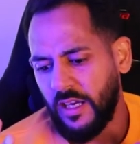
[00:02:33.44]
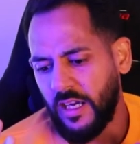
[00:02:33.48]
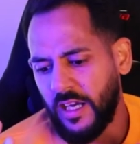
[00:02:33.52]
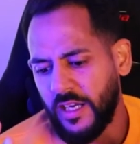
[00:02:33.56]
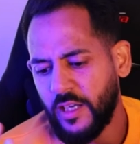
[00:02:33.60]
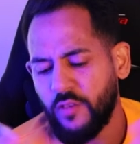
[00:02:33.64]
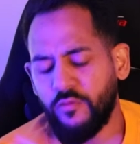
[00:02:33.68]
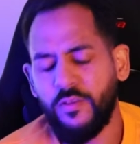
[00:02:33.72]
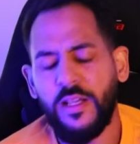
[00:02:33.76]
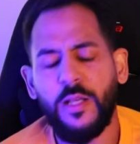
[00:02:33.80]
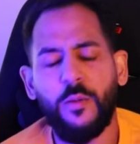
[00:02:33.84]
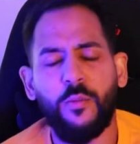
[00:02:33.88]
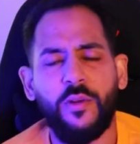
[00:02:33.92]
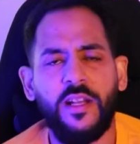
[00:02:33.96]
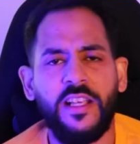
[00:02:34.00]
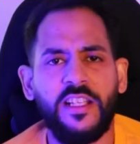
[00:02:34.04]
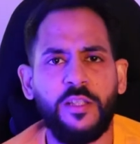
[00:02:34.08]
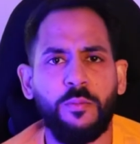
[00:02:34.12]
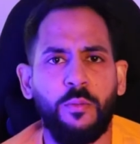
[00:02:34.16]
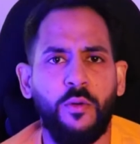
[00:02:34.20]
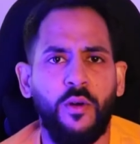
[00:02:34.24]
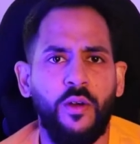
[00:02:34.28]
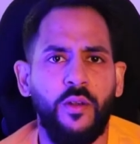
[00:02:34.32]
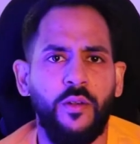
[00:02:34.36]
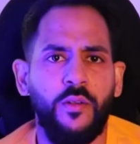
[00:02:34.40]
And I really want to
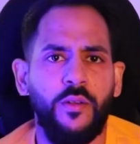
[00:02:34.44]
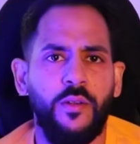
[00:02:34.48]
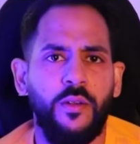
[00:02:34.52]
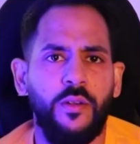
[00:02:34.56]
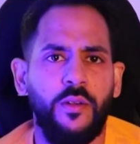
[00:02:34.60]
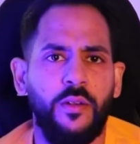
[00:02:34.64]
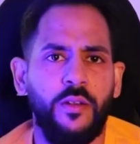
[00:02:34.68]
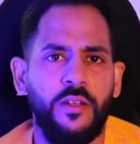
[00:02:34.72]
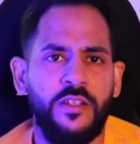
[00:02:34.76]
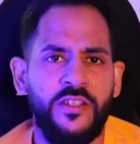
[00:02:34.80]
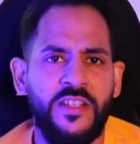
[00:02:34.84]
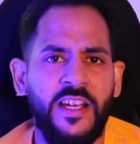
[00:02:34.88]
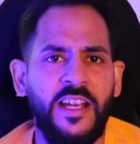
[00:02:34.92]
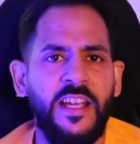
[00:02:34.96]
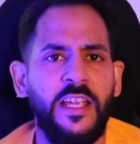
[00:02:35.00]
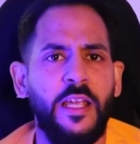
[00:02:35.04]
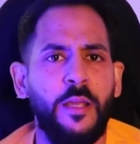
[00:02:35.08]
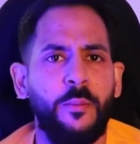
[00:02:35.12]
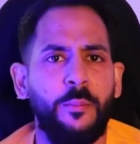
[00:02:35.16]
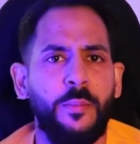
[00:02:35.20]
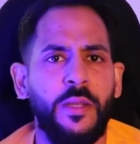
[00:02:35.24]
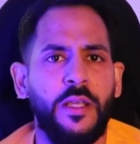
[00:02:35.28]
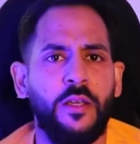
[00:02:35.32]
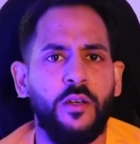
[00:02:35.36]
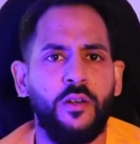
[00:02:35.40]
explore
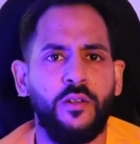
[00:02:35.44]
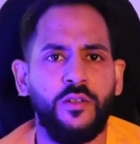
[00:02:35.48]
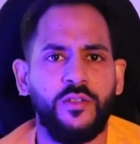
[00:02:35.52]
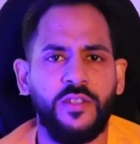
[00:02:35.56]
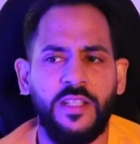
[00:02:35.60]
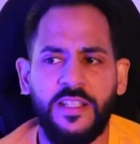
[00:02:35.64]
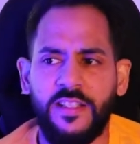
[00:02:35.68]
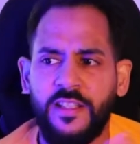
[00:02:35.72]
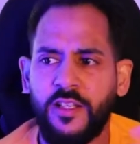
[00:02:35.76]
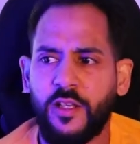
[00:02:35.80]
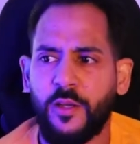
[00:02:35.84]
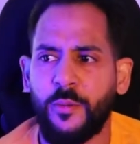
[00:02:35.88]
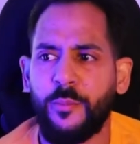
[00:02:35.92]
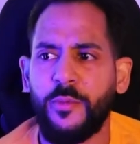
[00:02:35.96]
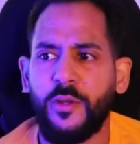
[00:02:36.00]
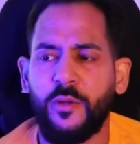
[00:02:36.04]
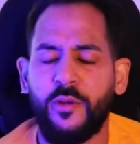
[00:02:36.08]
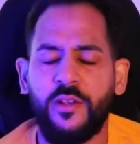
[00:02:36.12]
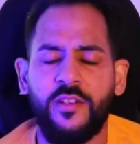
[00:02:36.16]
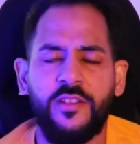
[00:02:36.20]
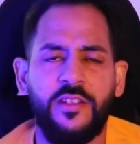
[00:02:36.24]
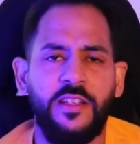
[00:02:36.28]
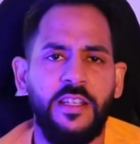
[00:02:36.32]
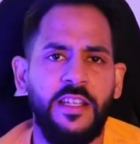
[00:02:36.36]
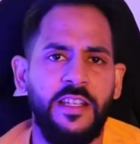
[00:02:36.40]
diet because in the
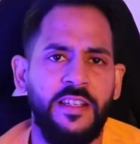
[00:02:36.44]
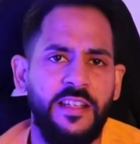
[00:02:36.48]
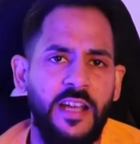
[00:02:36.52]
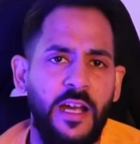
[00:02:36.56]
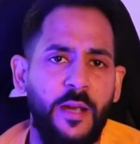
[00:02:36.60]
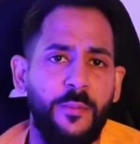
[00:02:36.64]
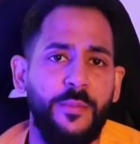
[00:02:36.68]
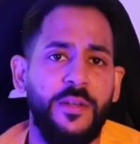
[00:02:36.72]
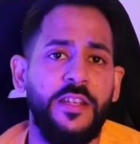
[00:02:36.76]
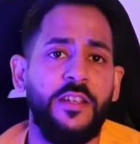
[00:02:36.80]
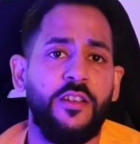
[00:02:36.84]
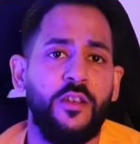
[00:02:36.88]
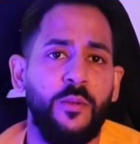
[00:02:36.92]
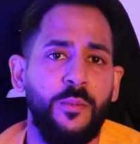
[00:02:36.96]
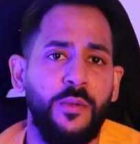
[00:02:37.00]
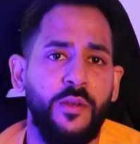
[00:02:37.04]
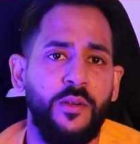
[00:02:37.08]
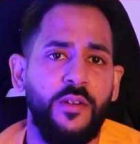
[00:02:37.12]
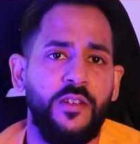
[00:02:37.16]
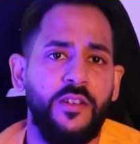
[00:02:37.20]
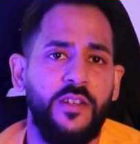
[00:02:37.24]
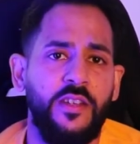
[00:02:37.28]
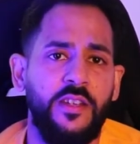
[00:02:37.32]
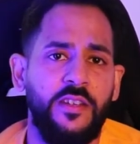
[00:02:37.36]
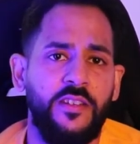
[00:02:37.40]
community, in the IBD
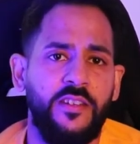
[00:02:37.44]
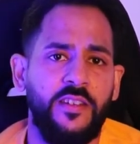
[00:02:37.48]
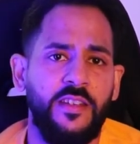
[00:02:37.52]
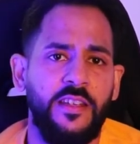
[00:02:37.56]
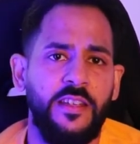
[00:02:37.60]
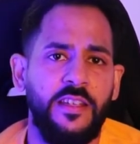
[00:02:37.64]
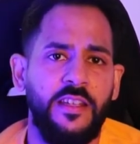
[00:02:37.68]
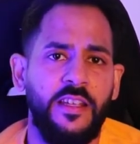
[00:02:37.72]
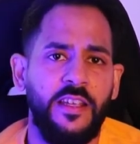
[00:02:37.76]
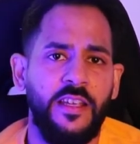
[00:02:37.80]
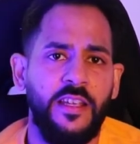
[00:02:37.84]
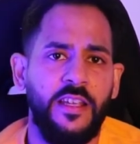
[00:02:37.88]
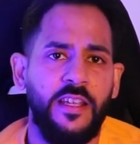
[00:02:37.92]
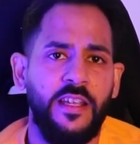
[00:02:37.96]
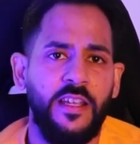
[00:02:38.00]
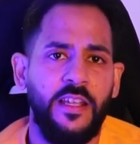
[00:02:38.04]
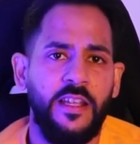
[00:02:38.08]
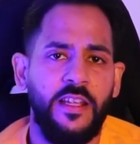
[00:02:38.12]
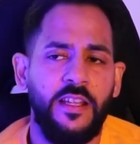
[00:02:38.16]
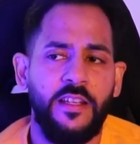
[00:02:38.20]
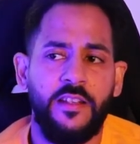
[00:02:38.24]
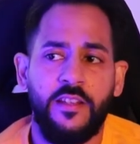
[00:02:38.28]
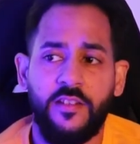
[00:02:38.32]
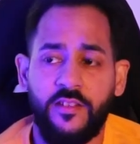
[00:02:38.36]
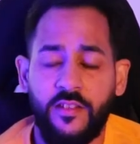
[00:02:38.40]
community,
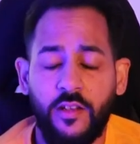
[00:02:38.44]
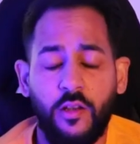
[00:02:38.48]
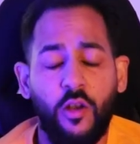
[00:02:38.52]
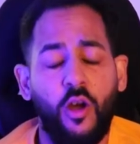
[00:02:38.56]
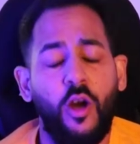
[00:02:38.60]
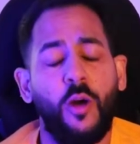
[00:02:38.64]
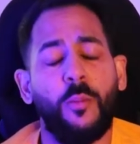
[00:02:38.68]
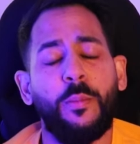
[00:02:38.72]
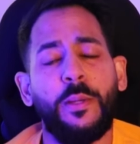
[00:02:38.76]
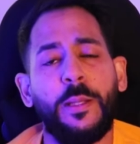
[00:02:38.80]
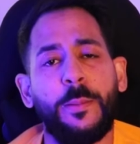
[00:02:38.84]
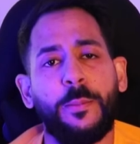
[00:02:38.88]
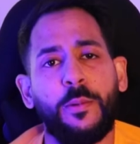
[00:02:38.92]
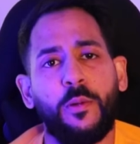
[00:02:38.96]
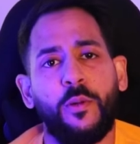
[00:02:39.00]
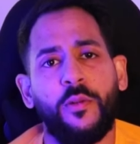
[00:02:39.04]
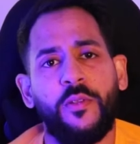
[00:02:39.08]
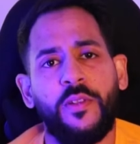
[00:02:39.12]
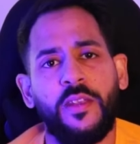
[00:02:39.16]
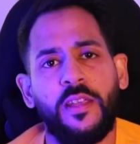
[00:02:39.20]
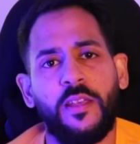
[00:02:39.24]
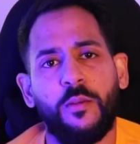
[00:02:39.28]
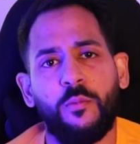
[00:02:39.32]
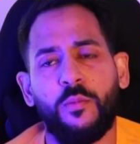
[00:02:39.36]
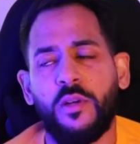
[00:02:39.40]
there's a lot of people
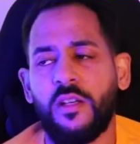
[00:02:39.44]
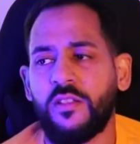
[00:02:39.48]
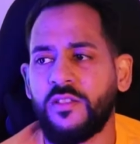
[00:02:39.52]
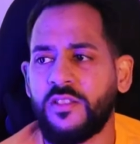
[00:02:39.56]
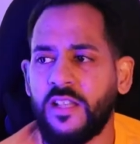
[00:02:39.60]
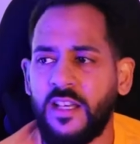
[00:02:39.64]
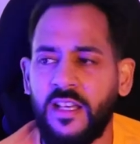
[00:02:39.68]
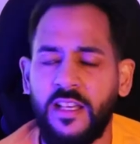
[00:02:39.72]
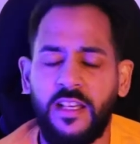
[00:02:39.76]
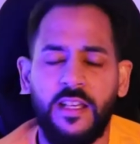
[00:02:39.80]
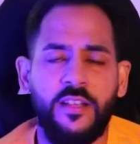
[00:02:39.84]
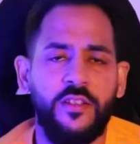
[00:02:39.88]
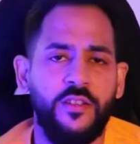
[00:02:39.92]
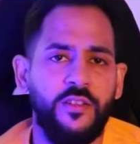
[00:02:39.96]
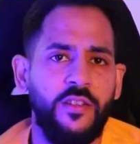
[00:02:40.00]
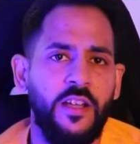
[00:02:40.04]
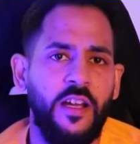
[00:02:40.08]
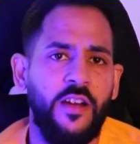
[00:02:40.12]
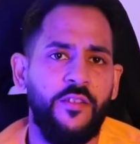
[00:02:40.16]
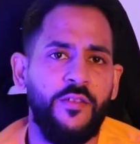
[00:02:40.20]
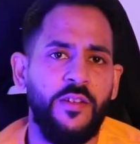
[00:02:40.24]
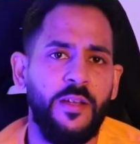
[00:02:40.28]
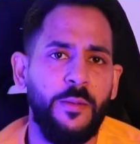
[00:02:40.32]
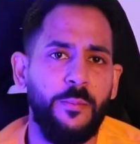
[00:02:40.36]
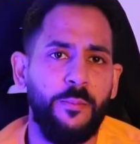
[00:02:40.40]
think, well, diet doesn't
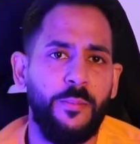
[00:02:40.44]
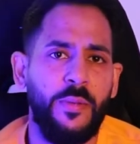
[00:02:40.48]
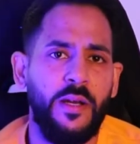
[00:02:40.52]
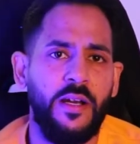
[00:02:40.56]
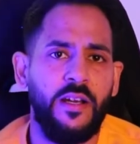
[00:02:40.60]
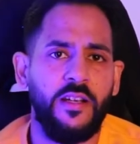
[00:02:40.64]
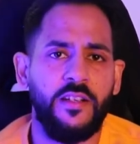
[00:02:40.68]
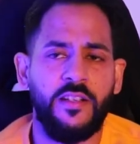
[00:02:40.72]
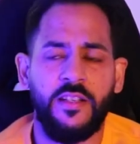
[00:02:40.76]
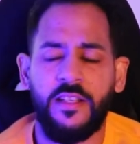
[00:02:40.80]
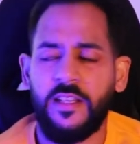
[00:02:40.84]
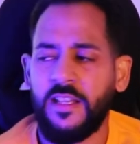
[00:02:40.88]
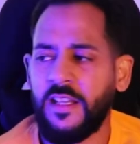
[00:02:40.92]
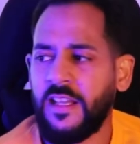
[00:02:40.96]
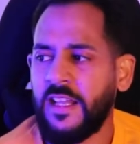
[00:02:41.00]
have an impact.